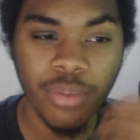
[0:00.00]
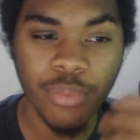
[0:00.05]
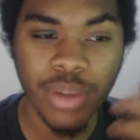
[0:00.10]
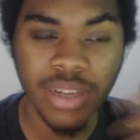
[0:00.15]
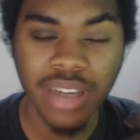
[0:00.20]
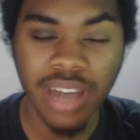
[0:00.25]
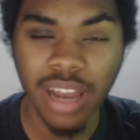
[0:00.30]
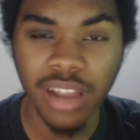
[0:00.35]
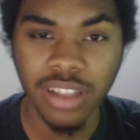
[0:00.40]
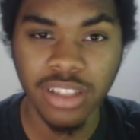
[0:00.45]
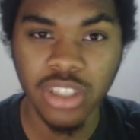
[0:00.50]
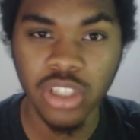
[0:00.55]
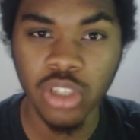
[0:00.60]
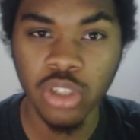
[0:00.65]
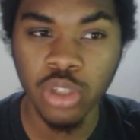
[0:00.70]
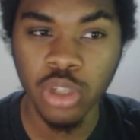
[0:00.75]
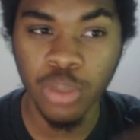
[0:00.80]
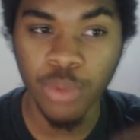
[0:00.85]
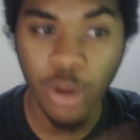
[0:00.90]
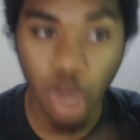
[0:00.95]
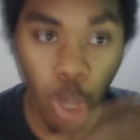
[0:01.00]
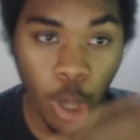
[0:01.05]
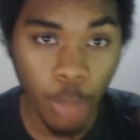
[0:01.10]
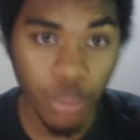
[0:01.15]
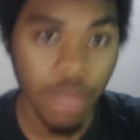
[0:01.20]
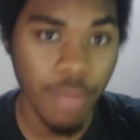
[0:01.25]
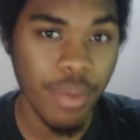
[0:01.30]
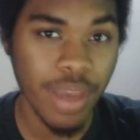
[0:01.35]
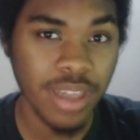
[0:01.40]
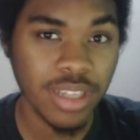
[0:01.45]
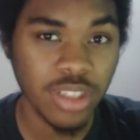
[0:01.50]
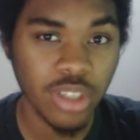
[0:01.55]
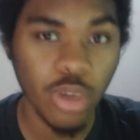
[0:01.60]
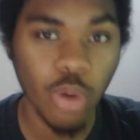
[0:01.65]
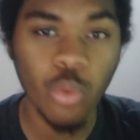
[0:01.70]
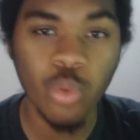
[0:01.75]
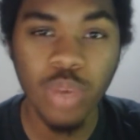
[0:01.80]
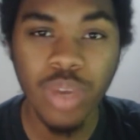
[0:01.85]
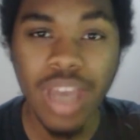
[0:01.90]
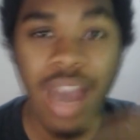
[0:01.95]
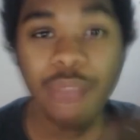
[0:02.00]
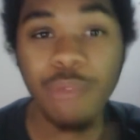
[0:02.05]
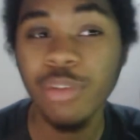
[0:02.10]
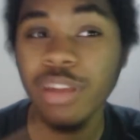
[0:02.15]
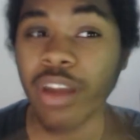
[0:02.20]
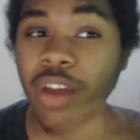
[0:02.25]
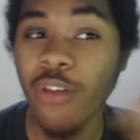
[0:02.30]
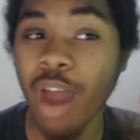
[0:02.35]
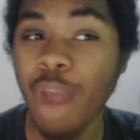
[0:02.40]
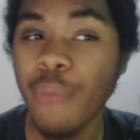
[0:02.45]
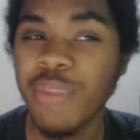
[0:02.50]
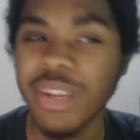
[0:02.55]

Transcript: mentality to become the best. So we are